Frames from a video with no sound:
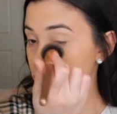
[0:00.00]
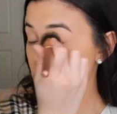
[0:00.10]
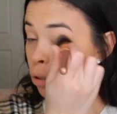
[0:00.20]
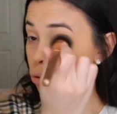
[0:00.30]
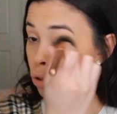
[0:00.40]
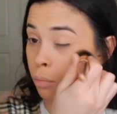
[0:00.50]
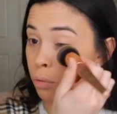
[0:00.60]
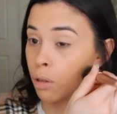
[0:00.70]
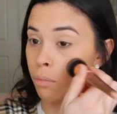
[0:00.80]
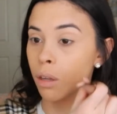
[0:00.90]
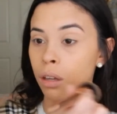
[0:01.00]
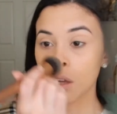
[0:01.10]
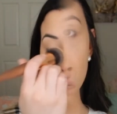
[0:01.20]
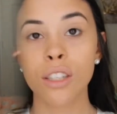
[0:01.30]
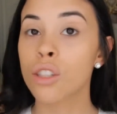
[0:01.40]
Donald Trump or something.
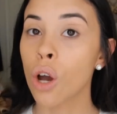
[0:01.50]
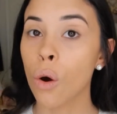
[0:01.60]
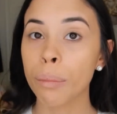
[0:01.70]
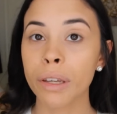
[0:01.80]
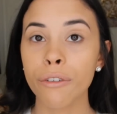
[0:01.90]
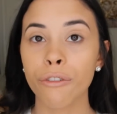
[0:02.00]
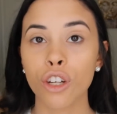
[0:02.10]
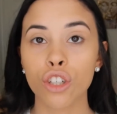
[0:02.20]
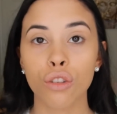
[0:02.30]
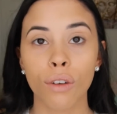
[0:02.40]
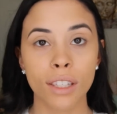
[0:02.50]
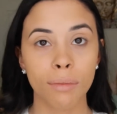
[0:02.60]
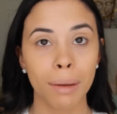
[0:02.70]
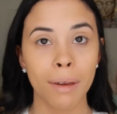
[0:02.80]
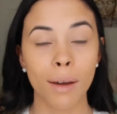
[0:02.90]
So I'm going to finish the rest of
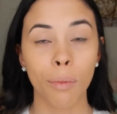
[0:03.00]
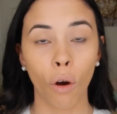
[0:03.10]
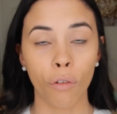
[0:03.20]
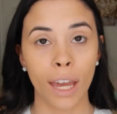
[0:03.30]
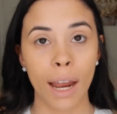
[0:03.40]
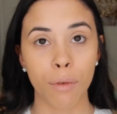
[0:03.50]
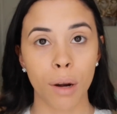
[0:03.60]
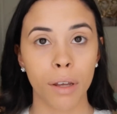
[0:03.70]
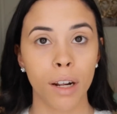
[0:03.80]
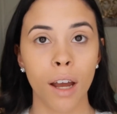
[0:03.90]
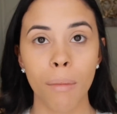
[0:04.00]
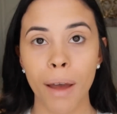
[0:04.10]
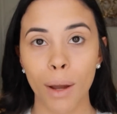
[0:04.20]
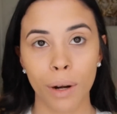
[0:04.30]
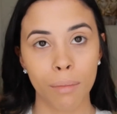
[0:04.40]
my makeup off camera. I'm going to come
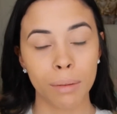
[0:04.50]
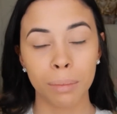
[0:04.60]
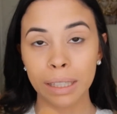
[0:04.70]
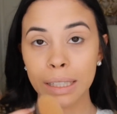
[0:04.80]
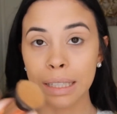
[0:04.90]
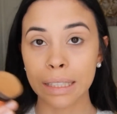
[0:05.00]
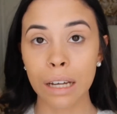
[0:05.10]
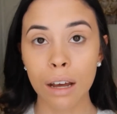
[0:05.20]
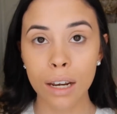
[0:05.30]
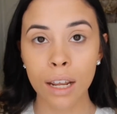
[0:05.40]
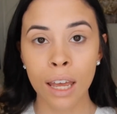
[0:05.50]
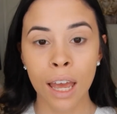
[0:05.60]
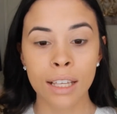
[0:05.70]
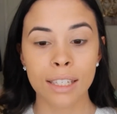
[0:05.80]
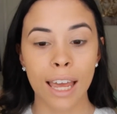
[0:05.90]
back when I'm completely done,
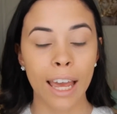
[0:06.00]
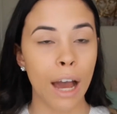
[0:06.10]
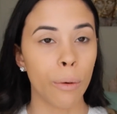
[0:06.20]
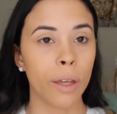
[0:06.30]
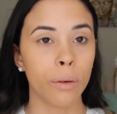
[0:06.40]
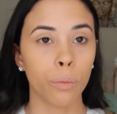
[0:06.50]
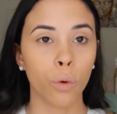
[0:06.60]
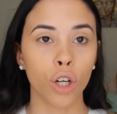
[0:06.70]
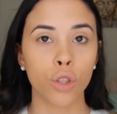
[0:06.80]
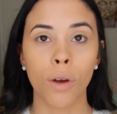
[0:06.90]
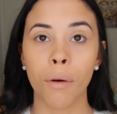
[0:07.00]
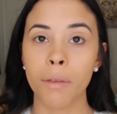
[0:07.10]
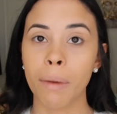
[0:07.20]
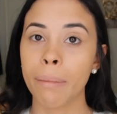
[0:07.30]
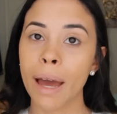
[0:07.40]
say how it works well
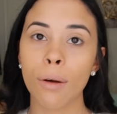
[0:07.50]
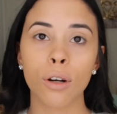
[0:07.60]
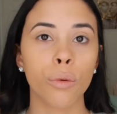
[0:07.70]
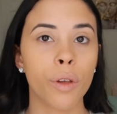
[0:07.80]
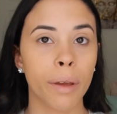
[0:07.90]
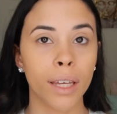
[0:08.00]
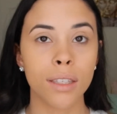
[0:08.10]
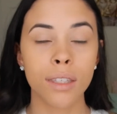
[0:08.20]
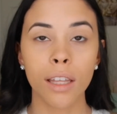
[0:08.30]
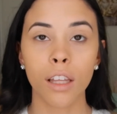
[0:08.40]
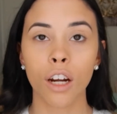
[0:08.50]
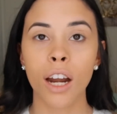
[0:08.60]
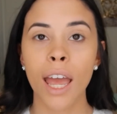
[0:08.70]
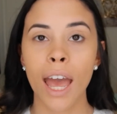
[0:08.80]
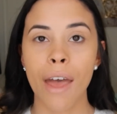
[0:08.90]
with my powder, with my concealer,
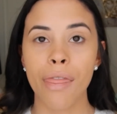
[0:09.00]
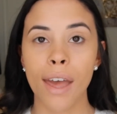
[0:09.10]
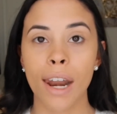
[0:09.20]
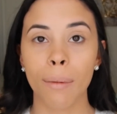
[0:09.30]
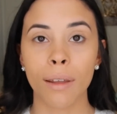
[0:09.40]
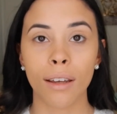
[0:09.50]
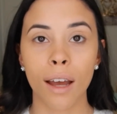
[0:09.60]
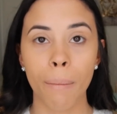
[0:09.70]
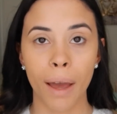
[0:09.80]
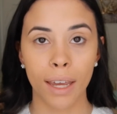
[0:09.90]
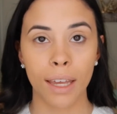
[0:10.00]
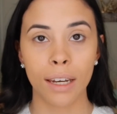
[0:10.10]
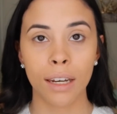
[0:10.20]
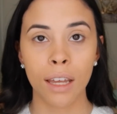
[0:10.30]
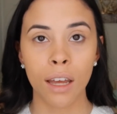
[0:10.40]
and then I'm going to come back
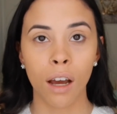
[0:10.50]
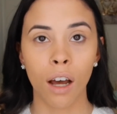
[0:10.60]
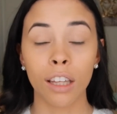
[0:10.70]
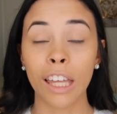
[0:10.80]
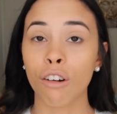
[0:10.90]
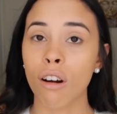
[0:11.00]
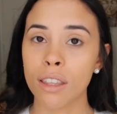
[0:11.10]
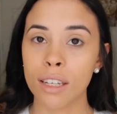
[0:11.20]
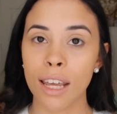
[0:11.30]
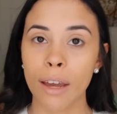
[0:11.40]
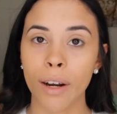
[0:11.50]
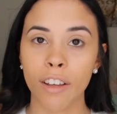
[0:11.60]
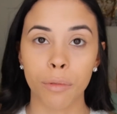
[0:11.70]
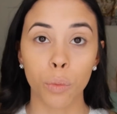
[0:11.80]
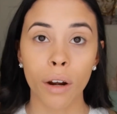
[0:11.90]
in later on in the day when
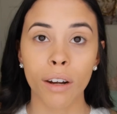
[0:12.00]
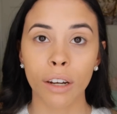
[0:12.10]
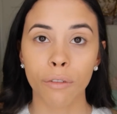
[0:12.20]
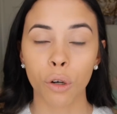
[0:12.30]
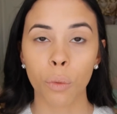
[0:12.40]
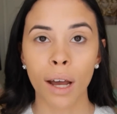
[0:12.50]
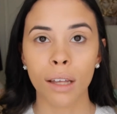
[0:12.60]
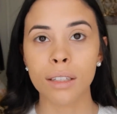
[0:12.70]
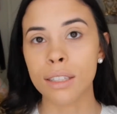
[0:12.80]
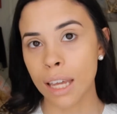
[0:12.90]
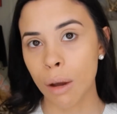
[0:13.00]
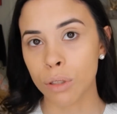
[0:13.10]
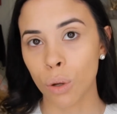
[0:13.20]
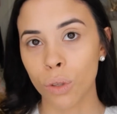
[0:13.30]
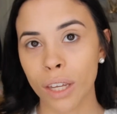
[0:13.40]
I've been wearing it for a while and see how
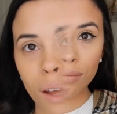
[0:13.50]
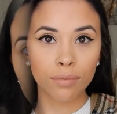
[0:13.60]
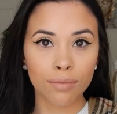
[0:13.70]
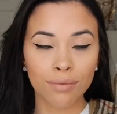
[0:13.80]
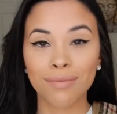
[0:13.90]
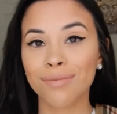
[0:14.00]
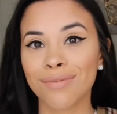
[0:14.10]
it's holding up. So.